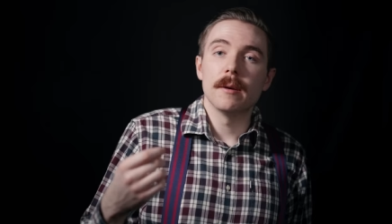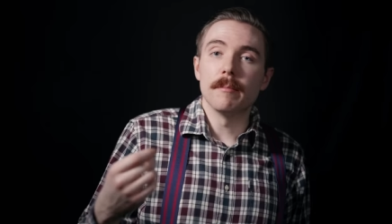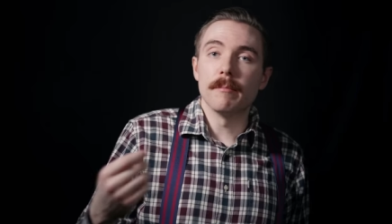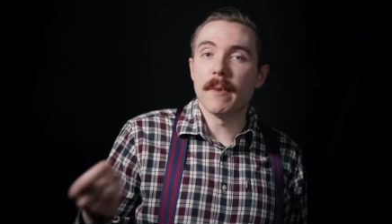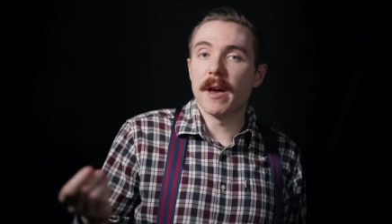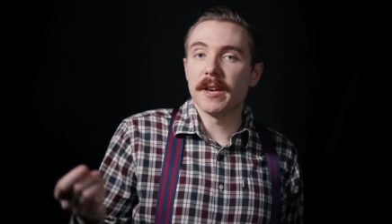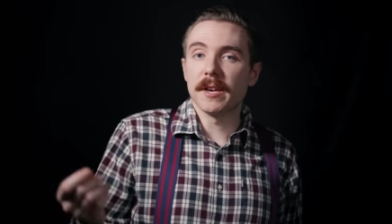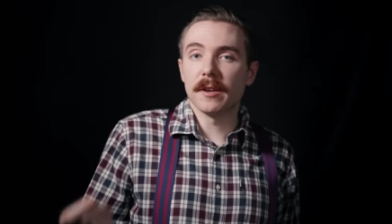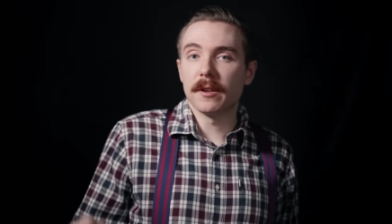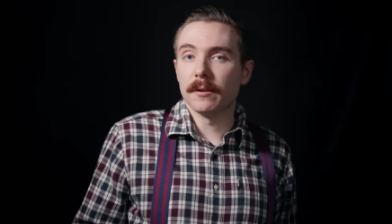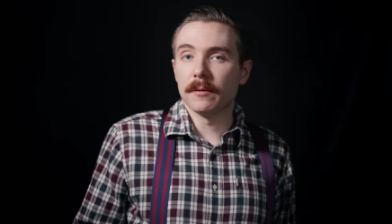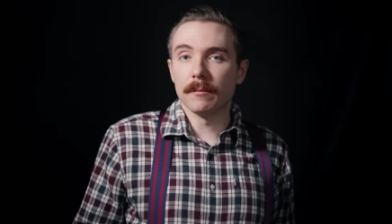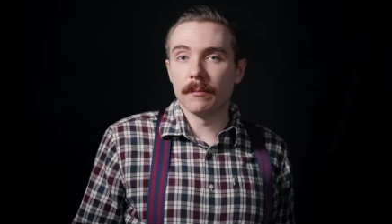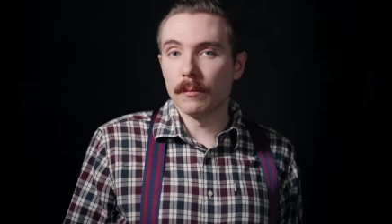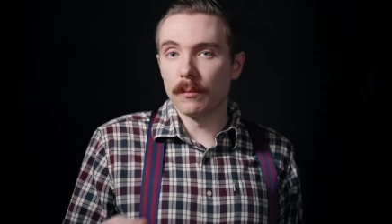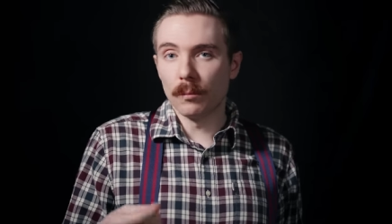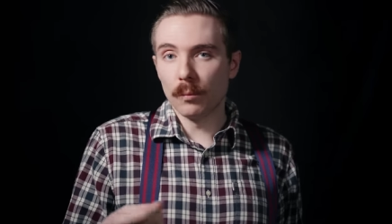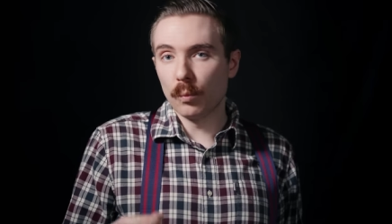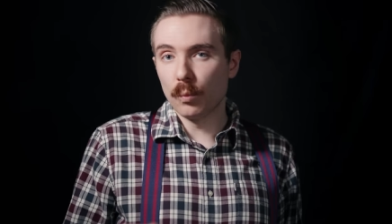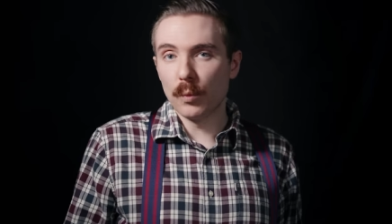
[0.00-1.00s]
Mayan
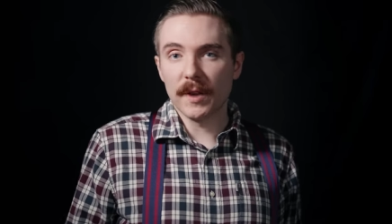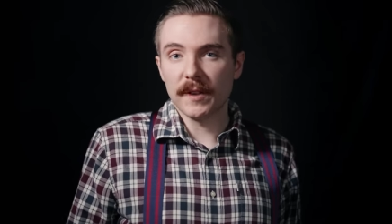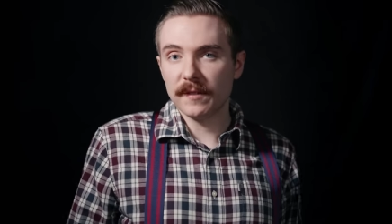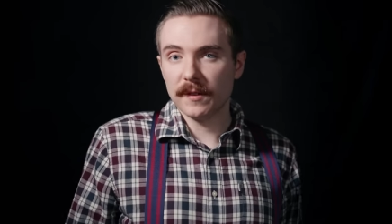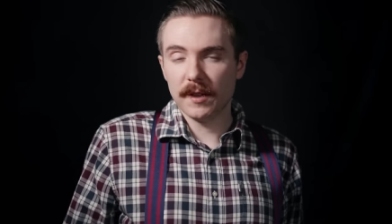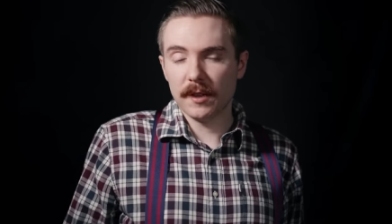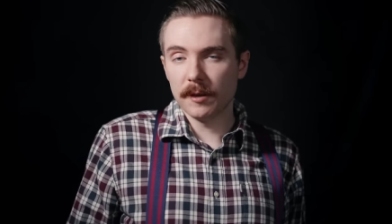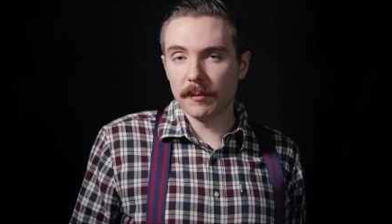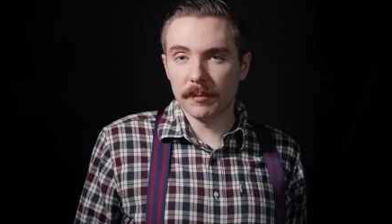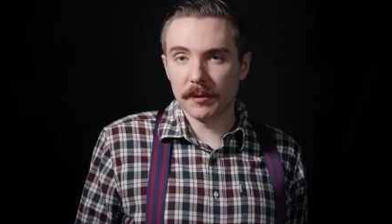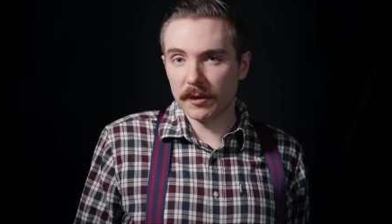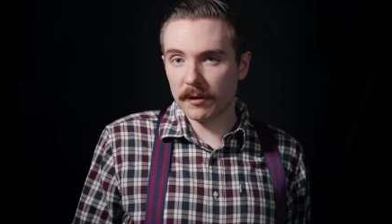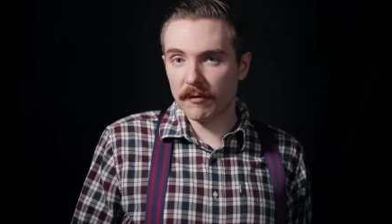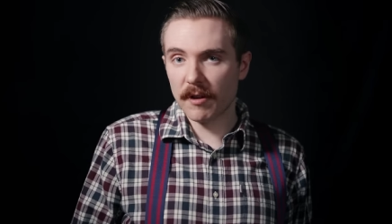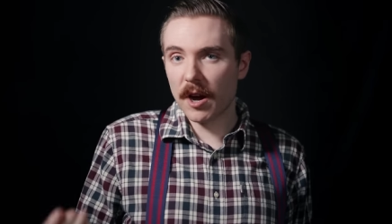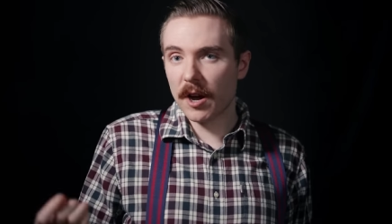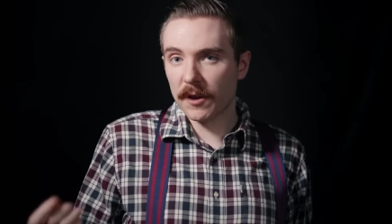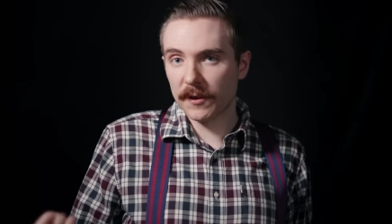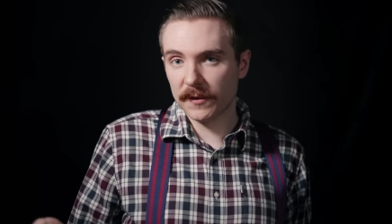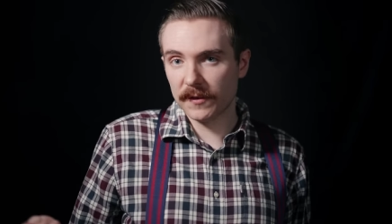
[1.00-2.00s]
whiskey up your
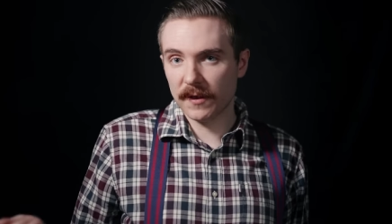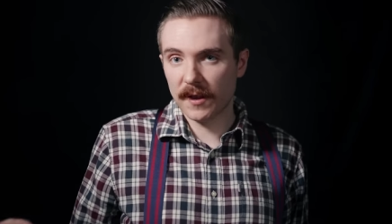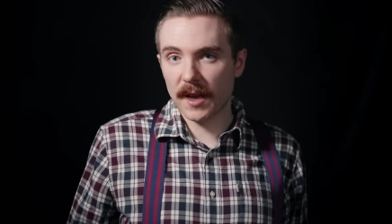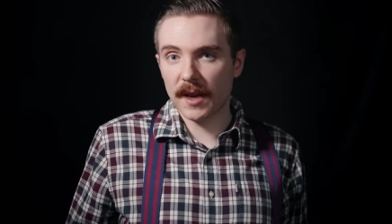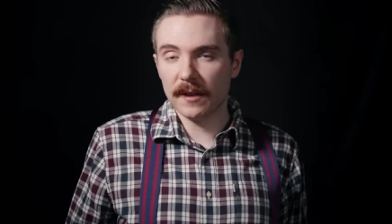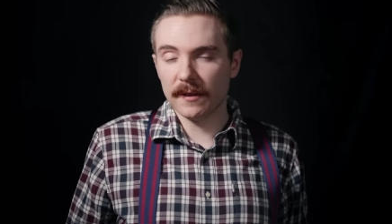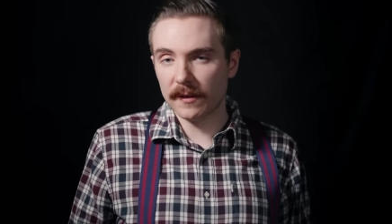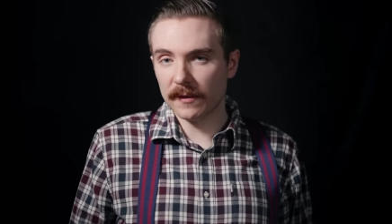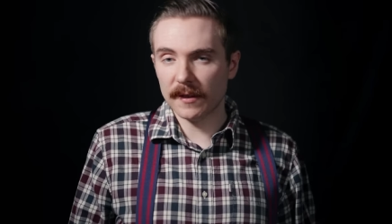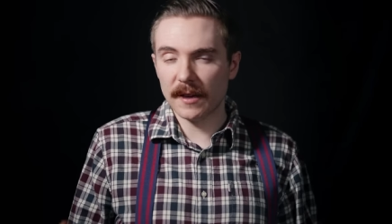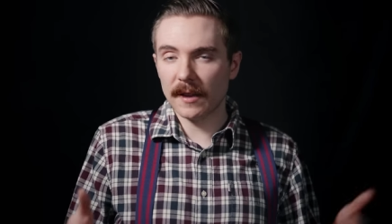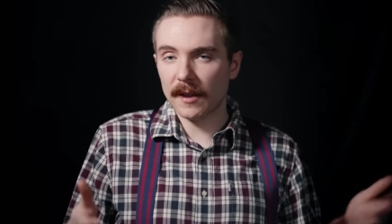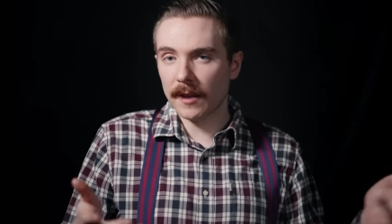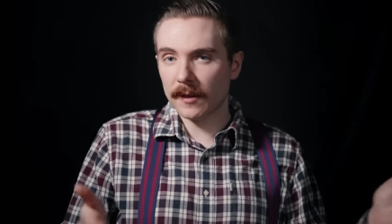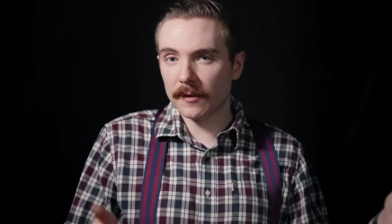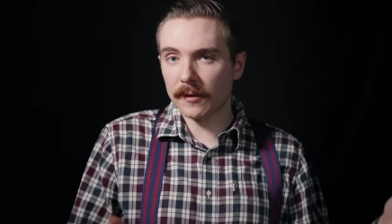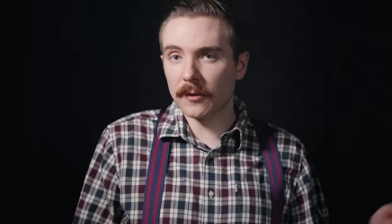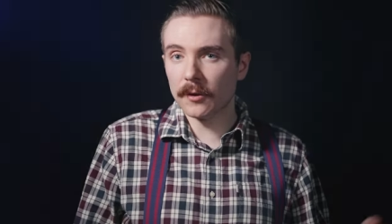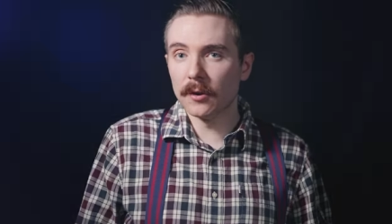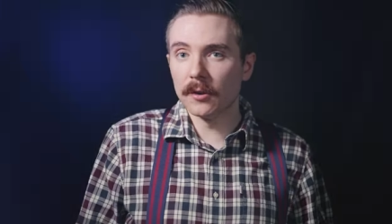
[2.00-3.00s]
arse state, as I like
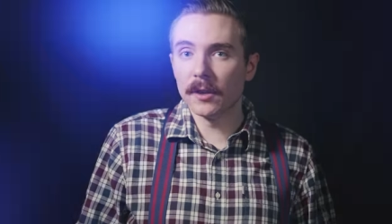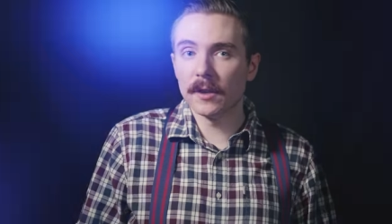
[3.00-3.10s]
to call